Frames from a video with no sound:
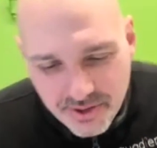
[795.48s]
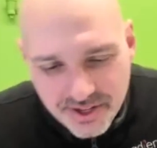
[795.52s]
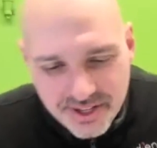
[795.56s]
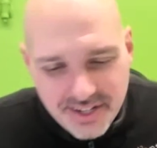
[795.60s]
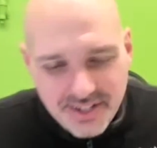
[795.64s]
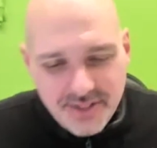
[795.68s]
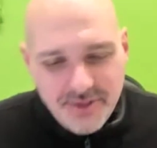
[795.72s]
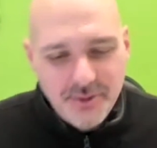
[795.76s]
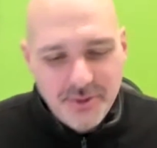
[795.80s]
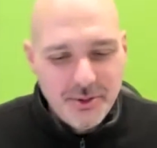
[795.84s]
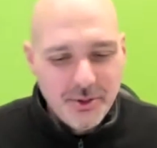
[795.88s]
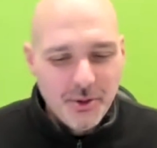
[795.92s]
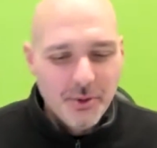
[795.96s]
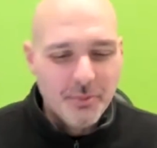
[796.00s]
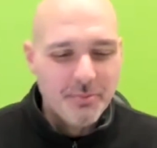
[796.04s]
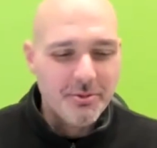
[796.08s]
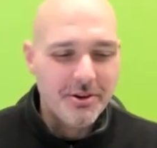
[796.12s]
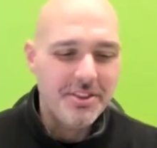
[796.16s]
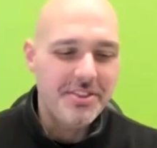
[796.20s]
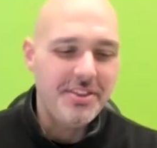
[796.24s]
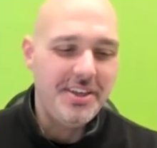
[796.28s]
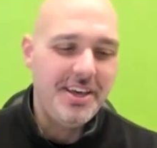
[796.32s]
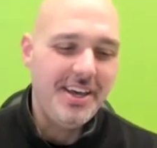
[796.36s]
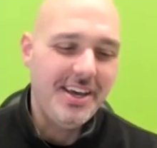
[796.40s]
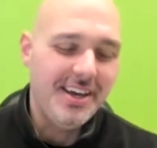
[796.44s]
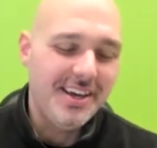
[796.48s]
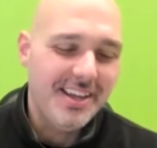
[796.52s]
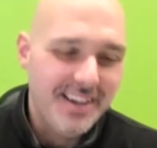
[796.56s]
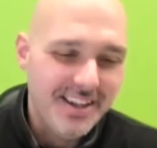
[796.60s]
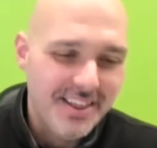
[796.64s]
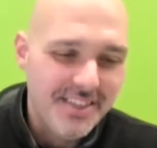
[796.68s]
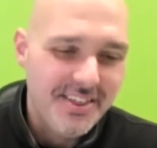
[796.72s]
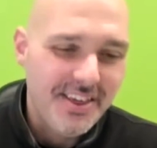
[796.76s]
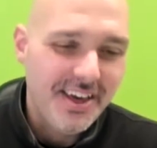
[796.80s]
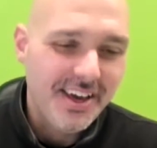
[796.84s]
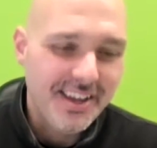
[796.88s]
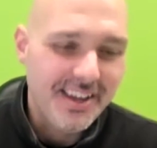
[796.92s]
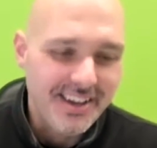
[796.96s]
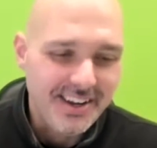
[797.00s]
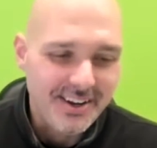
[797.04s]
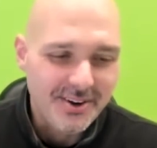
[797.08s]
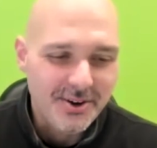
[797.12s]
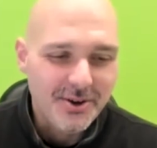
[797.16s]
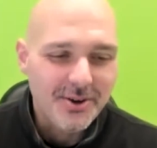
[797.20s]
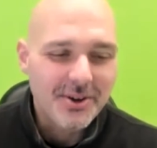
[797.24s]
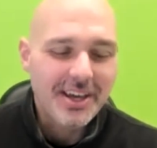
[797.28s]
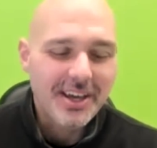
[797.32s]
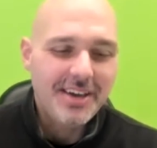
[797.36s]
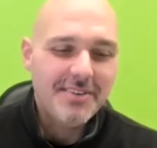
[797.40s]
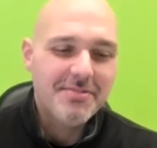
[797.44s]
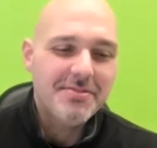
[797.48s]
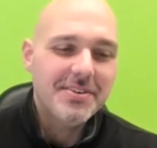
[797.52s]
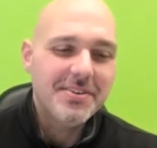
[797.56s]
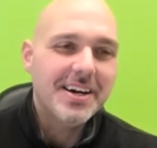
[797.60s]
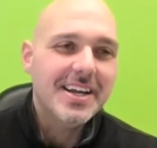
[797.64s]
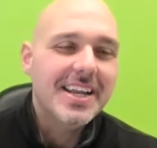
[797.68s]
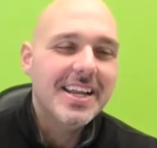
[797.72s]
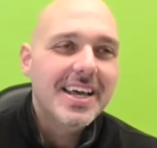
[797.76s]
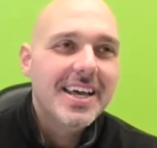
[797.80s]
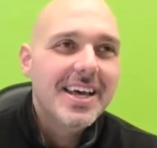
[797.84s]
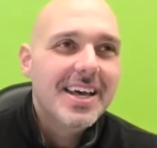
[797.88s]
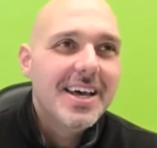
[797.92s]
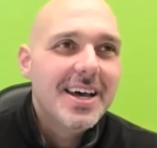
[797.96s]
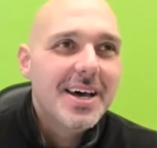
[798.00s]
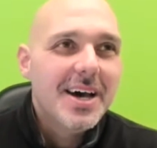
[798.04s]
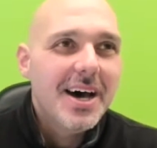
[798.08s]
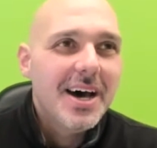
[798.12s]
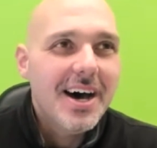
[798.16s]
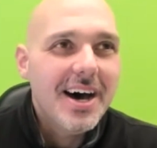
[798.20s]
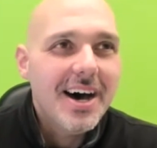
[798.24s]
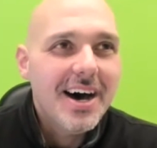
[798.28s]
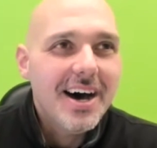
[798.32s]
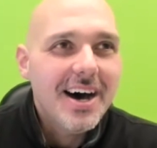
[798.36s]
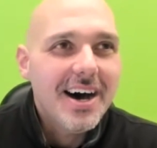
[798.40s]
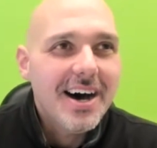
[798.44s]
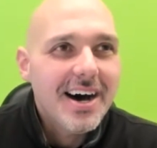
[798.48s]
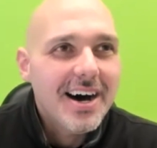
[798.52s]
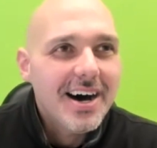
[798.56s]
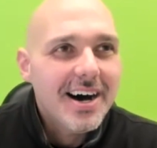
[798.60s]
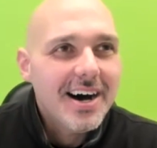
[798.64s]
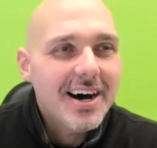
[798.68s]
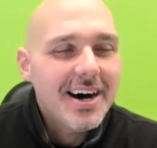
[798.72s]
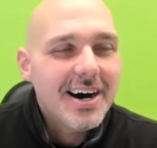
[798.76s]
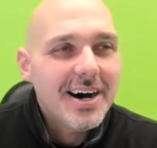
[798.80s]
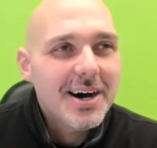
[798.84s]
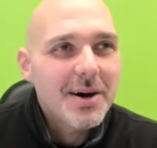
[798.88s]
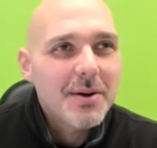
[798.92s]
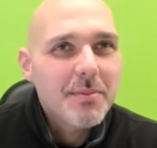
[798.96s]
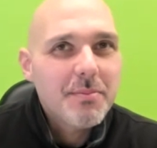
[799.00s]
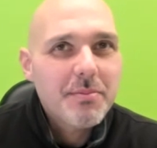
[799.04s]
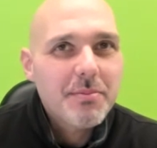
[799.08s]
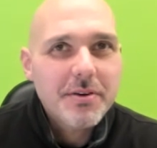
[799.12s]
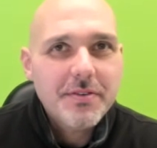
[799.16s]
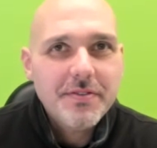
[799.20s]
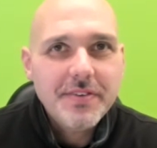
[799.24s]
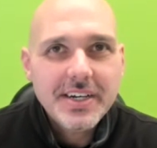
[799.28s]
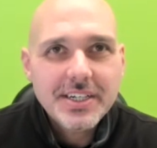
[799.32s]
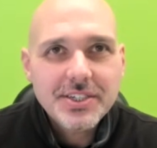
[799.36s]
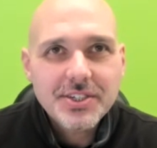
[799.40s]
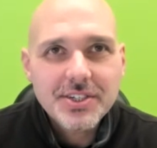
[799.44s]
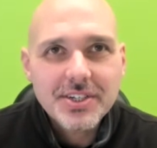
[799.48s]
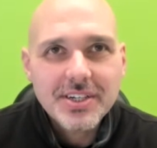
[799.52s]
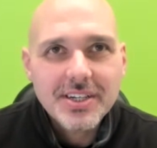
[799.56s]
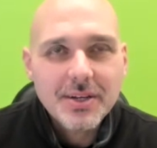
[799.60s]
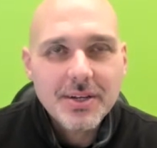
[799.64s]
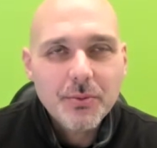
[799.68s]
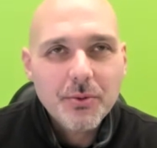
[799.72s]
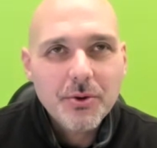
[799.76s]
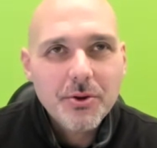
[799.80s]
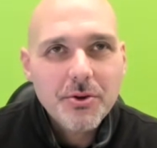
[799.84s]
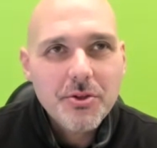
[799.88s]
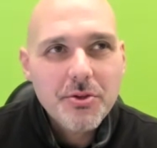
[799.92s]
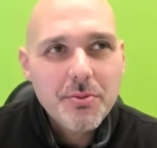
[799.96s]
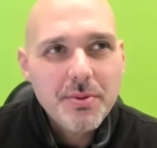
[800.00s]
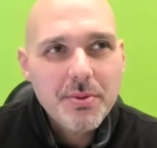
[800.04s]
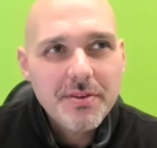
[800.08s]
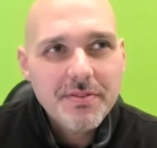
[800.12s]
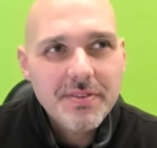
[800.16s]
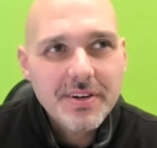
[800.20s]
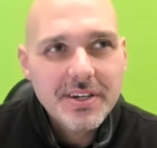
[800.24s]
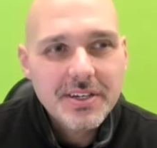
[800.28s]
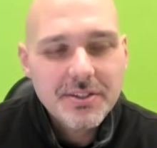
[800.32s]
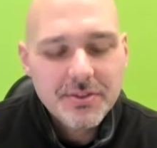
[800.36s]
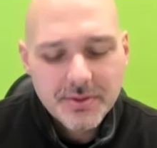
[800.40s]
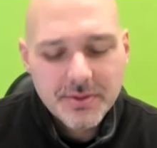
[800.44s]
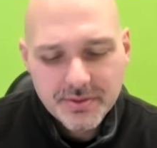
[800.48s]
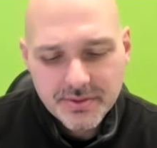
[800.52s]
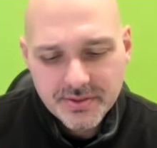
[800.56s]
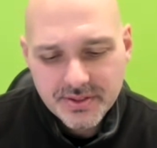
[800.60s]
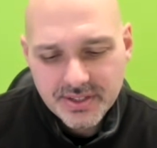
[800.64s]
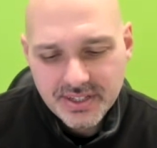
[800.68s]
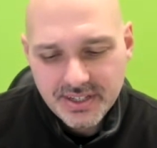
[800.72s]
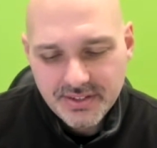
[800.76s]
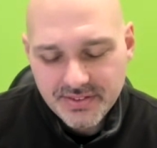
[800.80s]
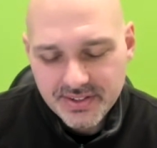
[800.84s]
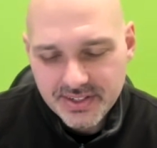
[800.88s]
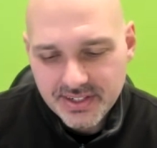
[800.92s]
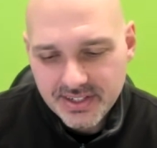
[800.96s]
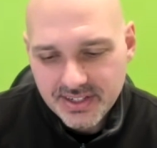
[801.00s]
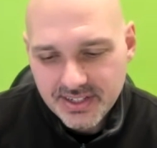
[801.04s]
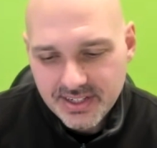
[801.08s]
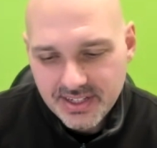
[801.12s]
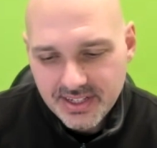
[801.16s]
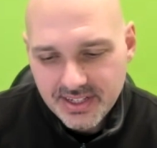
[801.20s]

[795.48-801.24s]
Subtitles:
we're gonna do an Oprah thing in a second here. Okay, fine. Professionally, worst bit of advice I was given.